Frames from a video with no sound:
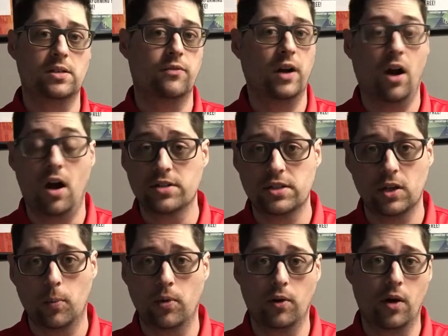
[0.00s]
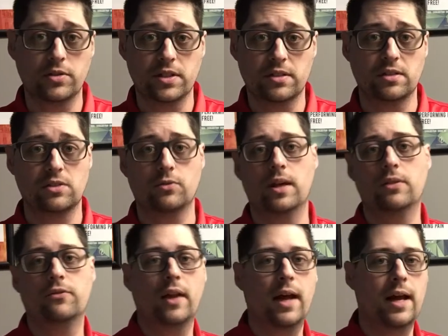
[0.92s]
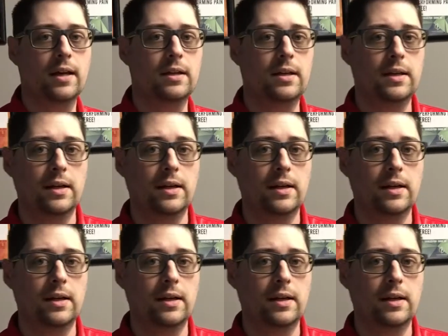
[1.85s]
severe osteoporosis is a red flag.